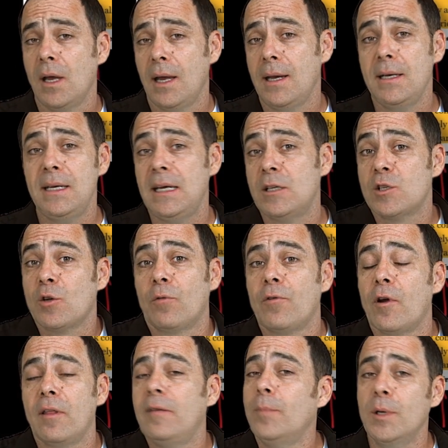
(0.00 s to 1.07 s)
And indeed, so
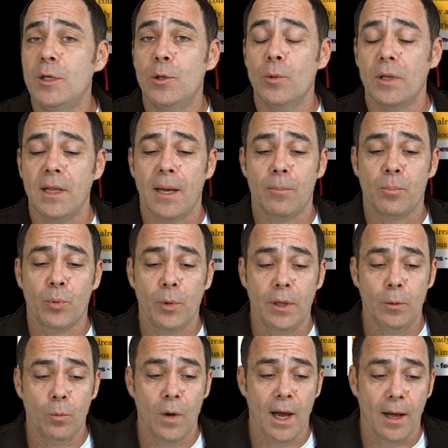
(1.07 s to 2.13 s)
far they've been doing that
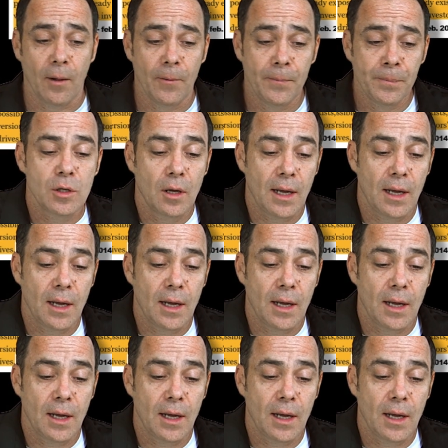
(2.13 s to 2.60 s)
pretty well.